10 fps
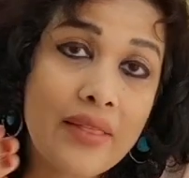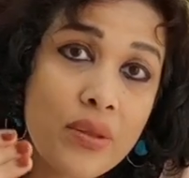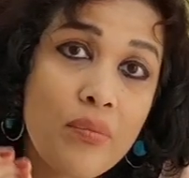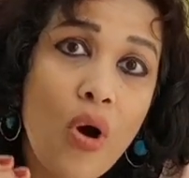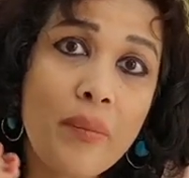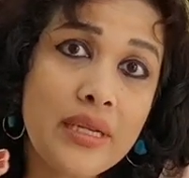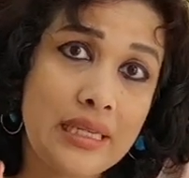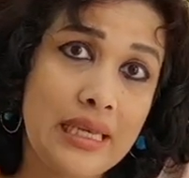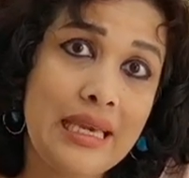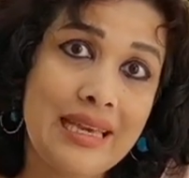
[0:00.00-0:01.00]
And the
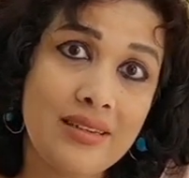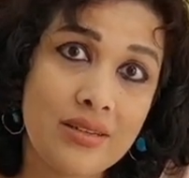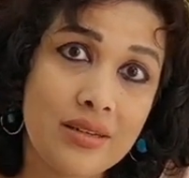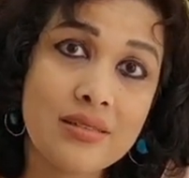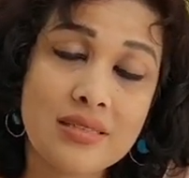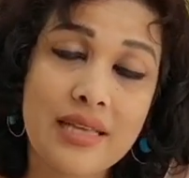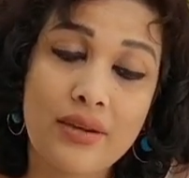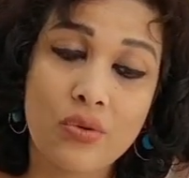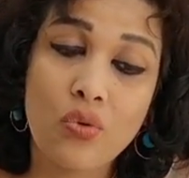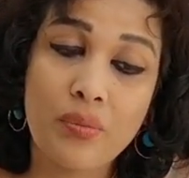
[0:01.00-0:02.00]
moment he enters
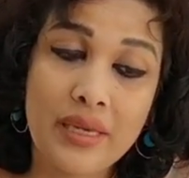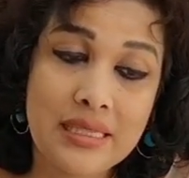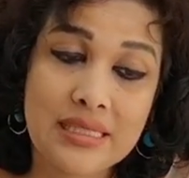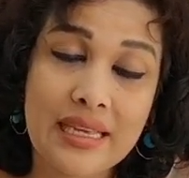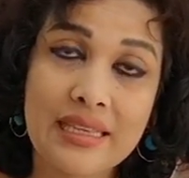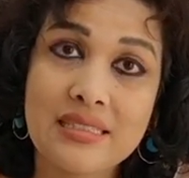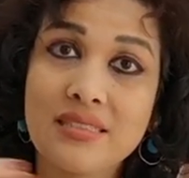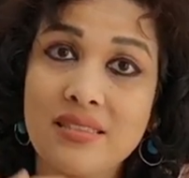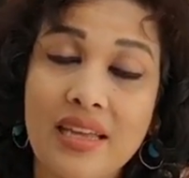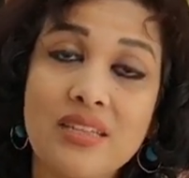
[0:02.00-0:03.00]
that room, he
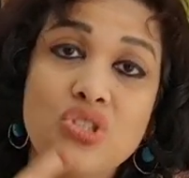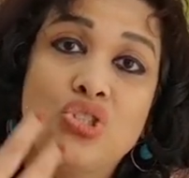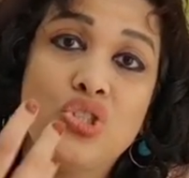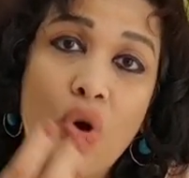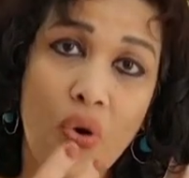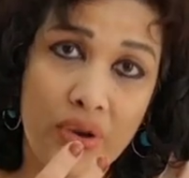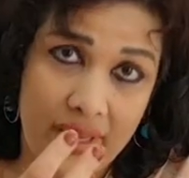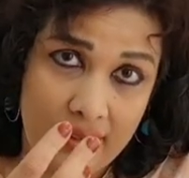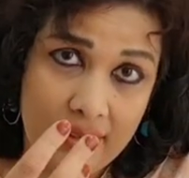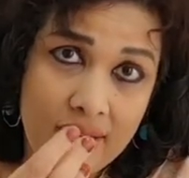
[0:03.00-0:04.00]
says, there is
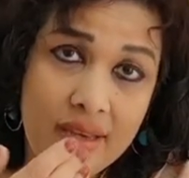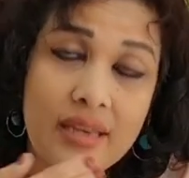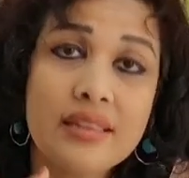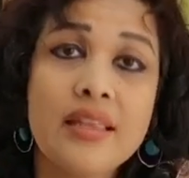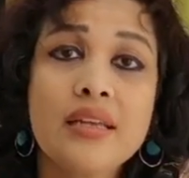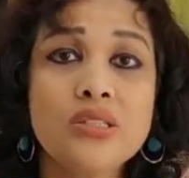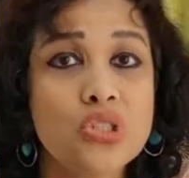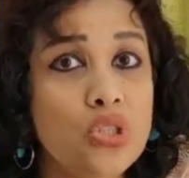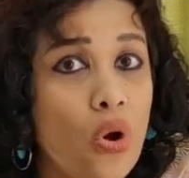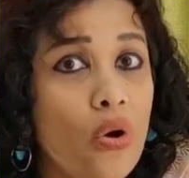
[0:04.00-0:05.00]
joy. There
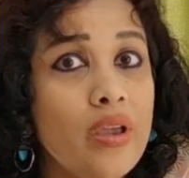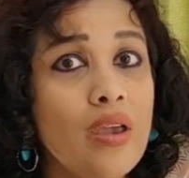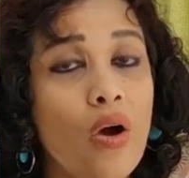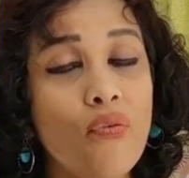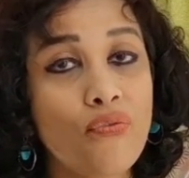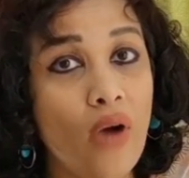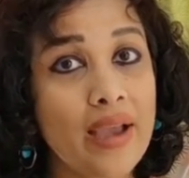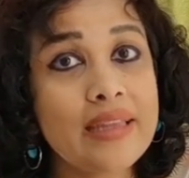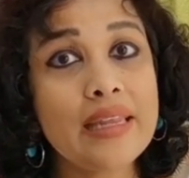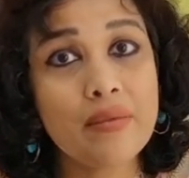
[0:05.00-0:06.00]
is joy of
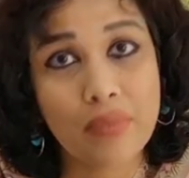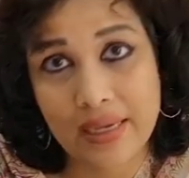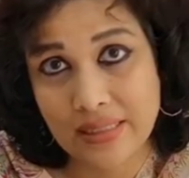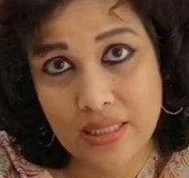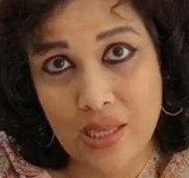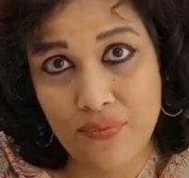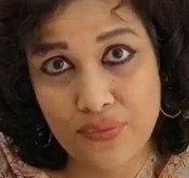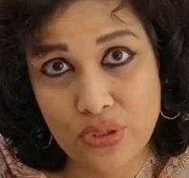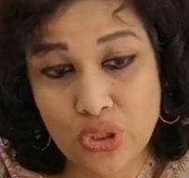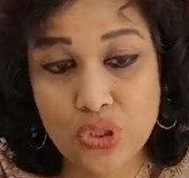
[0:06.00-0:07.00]
finding myself
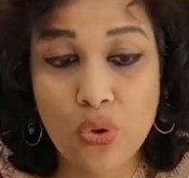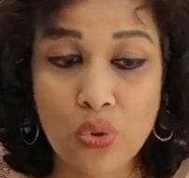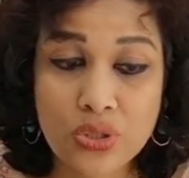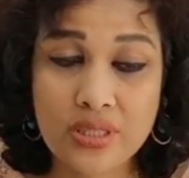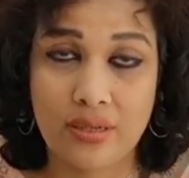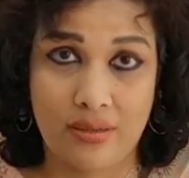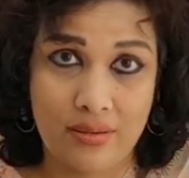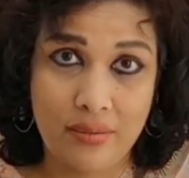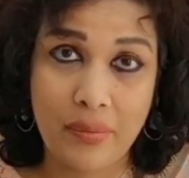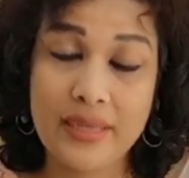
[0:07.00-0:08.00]

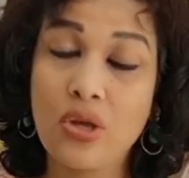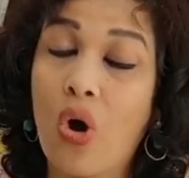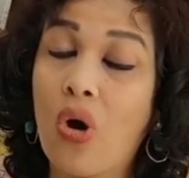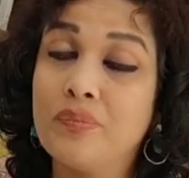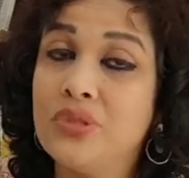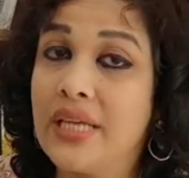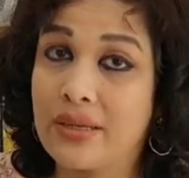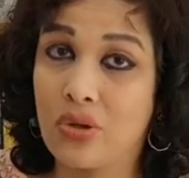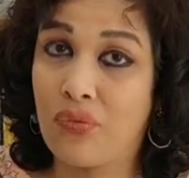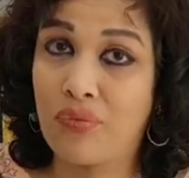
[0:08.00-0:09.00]
chosen by the
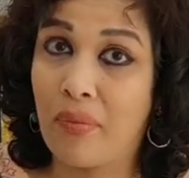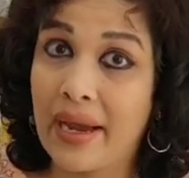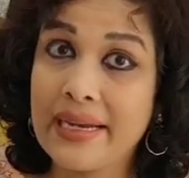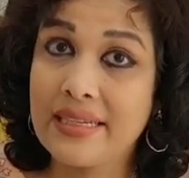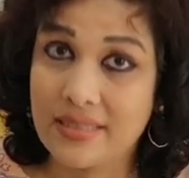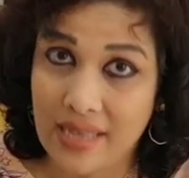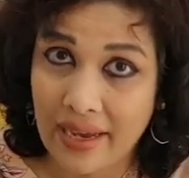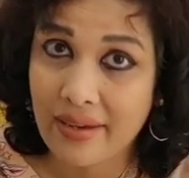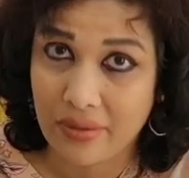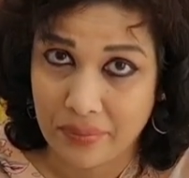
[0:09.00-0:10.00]
object of my
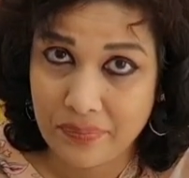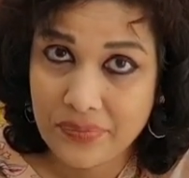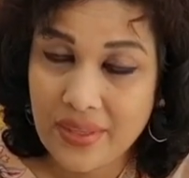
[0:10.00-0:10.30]
desire.